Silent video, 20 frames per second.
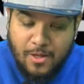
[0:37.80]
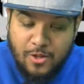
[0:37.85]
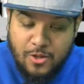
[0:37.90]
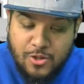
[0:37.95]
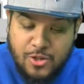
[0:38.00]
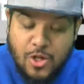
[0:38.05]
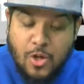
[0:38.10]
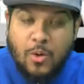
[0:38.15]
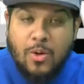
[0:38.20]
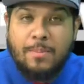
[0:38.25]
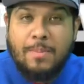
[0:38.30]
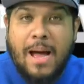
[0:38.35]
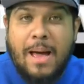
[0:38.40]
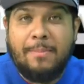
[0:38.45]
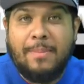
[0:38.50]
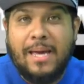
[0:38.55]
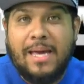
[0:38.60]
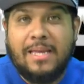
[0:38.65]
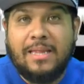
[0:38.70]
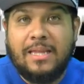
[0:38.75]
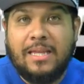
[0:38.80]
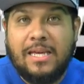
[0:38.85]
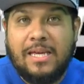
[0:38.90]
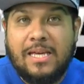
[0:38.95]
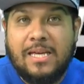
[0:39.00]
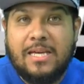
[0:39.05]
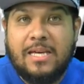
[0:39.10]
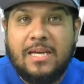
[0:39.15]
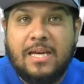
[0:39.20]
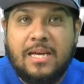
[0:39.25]
So in my main
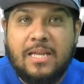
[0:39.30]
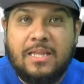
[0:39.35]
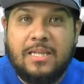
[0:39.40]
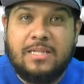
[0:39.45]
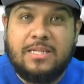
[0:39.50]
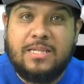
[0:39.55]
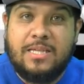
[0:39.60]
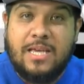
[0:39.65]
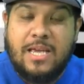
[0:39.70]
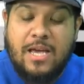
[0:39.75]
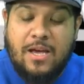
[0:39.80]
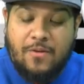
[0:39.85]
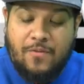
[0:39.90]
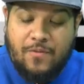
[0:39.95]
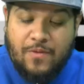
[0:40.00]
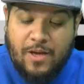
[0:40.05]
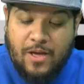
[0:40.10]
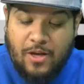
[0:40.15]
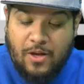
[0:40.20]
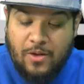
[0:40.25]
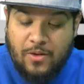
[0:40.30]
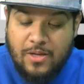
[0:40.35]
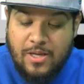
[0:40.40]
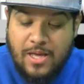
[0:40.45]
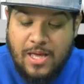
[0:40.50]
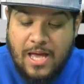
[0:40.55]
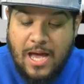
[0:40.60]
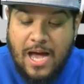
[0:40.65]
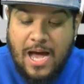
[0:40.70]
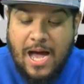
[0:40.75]
league, the CFL,
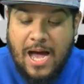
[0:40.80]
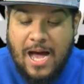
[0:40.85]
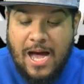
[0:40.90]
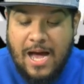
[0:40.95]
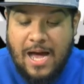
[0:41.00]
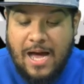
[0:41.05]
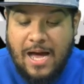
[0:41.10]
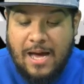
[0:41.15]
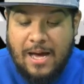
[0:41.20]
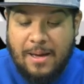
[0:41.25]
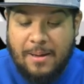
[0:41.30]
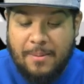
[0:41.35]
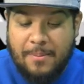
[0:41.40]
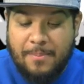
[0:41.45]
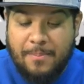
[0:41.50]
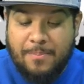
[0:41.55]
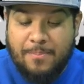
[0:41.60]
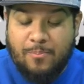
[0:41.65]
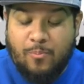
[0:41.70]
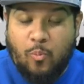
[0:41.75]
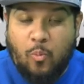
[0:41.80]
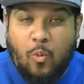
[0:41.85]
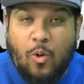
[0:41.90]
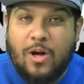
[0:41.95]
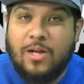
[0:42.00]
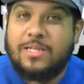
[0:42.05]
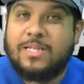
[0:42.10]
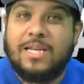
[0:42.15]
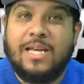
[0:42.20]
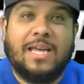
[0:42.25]

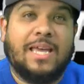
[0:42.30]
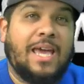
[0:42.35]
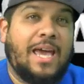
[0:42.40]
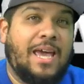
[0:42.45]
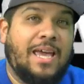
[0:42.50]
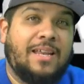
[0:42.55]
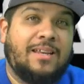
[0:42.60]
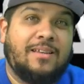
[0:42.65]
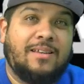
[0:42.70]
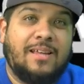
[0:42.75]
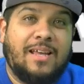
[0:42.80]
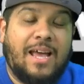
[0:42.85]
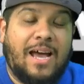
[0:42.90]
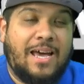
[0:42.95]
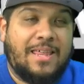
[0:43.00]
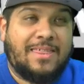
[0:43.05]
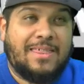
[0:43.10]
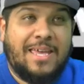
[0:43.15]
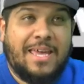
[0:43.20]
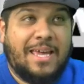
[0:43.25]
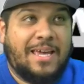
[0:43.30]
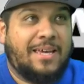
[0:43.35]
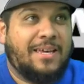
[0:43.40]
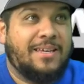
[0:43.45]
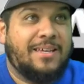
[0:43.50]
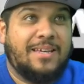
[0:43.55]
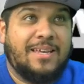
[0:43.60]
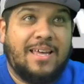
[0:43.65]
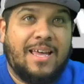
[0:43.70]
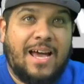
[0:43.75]
once again, I
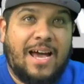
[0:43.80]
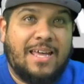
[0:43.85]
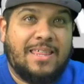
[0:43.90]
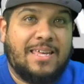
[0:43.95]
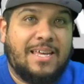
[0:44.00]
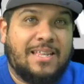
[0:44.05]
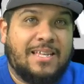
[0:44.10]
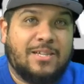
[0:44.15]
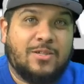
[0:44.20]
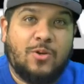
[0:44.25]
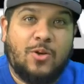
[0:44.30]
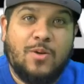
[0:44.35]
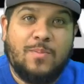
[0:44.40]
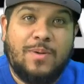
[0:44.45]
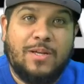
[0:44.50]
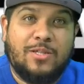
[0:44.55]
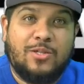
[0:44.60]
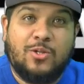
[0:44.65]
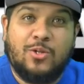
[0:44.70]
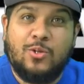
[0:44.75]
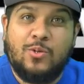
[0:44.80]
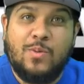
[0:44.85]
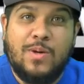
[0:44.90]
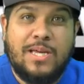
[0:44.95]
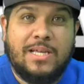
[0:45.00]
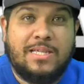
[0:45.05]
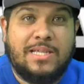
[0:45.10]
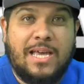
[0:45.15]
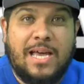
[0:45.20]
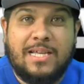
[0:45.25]
think there's only been 2
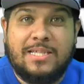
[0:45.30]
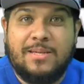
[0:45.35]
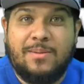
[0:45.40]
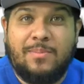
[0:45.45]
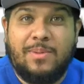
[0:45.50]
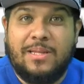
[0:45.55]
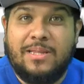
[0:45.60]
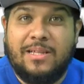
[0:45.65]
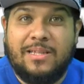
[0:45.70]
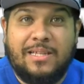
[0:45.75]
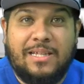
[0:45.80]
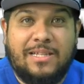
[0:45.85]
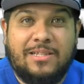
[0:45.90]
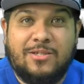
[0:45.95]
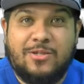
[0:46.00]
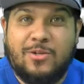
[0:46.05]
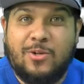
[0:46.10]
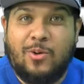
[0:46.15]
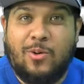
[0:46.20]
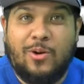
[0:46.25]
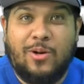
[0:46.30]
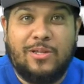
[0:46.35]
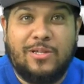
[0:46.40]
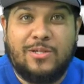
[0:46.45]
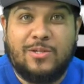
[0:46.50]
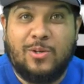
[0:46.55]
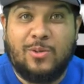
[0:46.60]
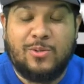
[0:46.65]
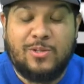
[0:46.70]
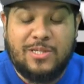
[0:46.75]
weeks he hasn't been the leading scorer
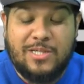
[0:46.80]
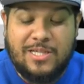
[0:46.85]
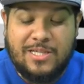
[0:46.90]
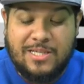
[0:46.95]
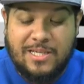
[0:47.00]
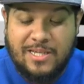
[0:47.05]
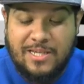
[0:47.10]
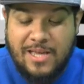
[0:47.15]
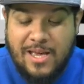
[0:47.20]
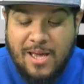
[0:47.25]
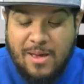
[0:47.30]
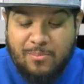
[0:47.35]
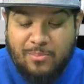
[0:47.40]
this whole season.